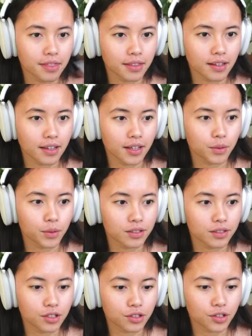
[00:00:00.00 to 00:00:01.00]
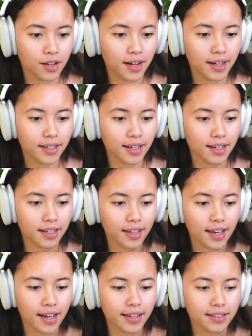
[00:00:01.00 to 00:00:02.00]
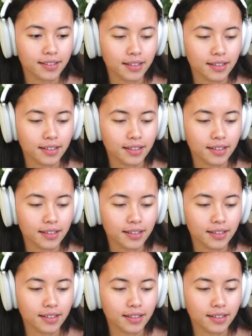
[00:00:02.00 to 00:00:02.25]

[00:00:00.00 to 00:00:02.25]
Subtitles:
It was to try and get